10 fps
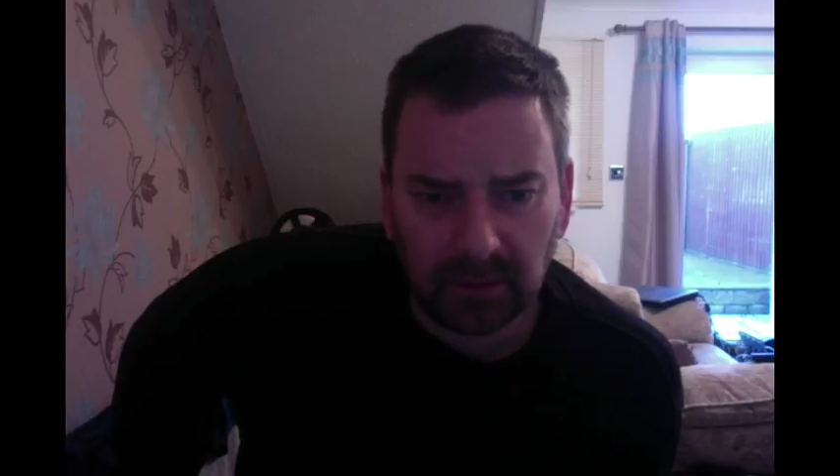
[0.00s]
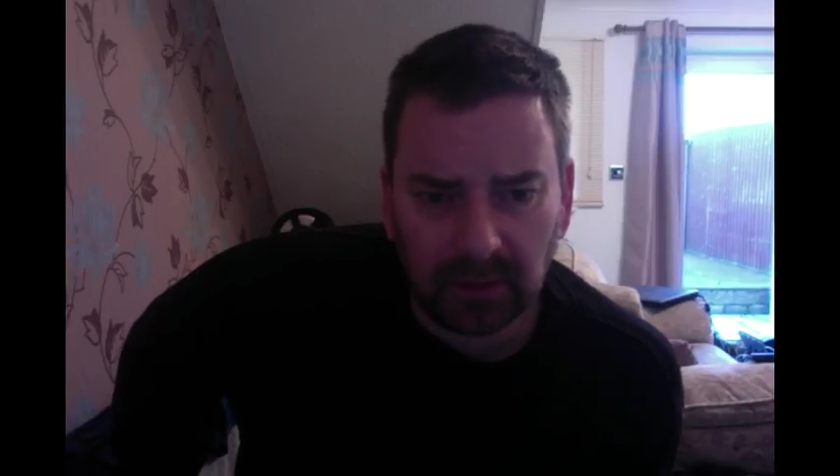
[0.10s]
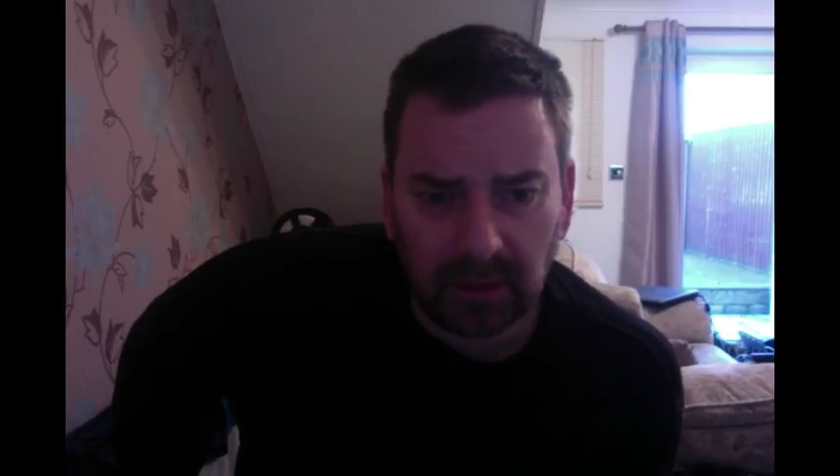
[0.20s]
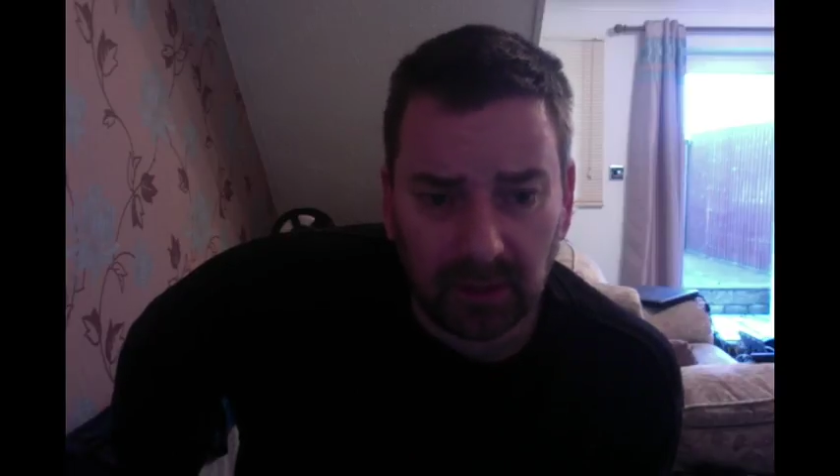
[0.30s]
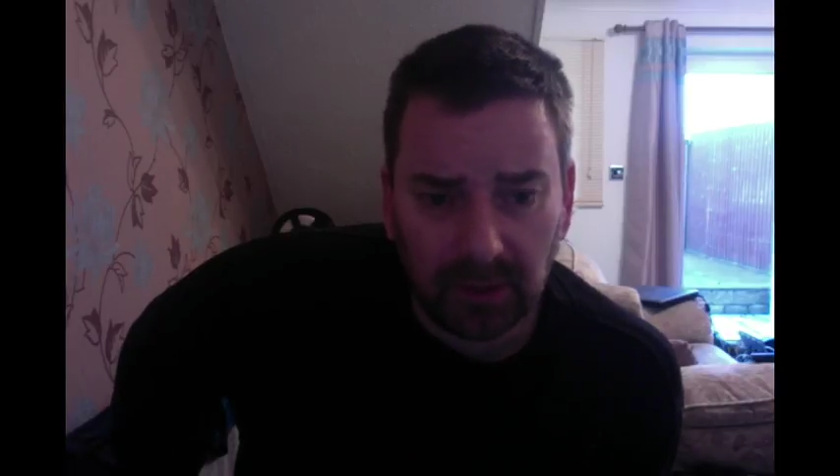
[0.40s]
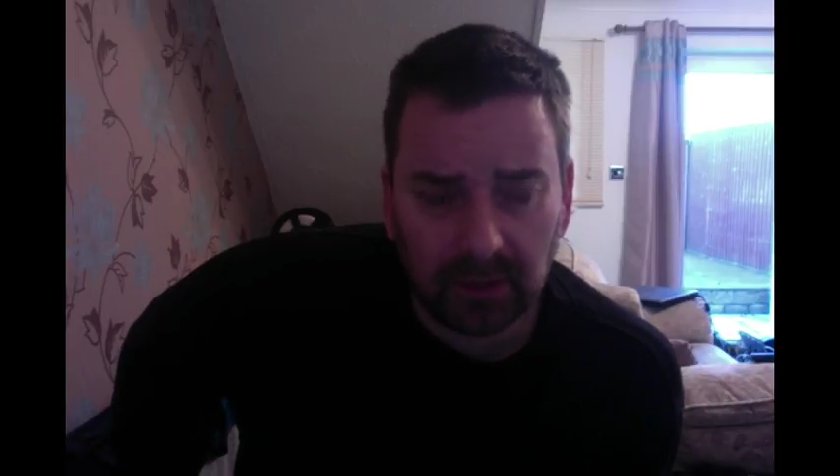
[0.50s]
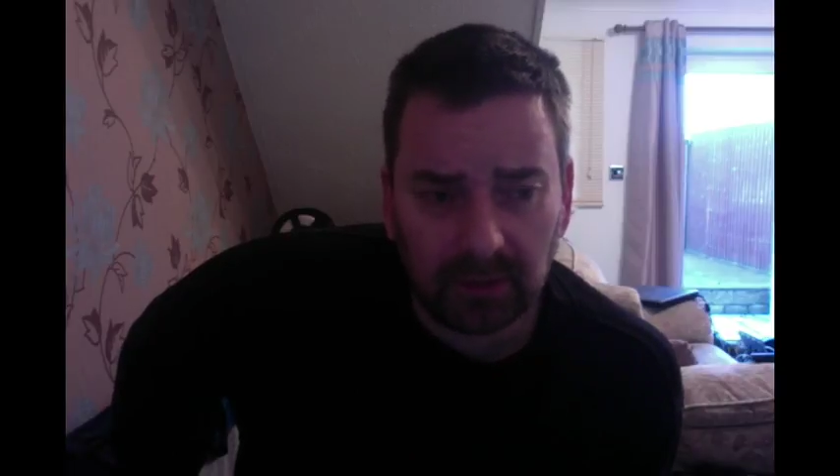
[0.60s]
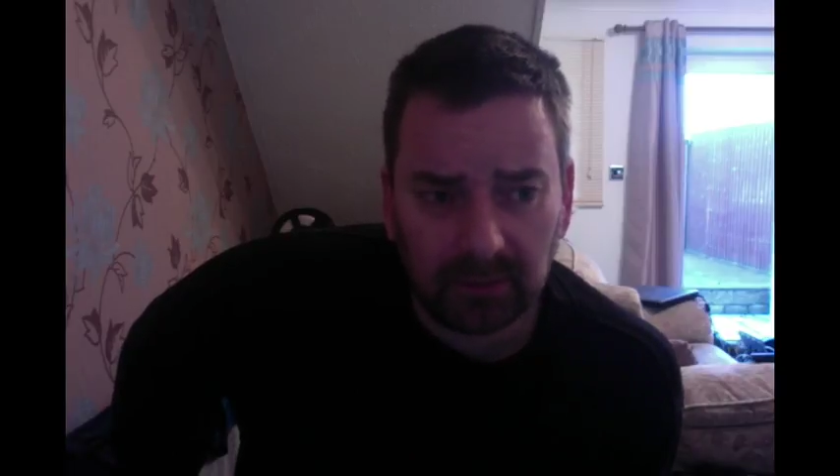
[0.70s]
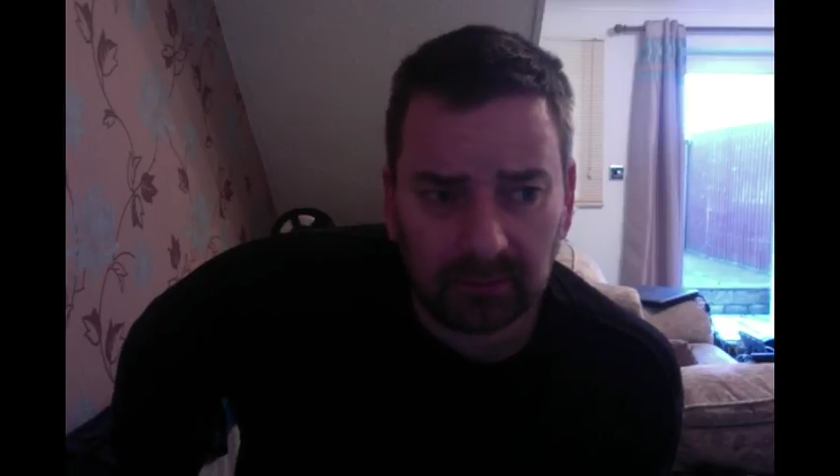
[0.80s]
the last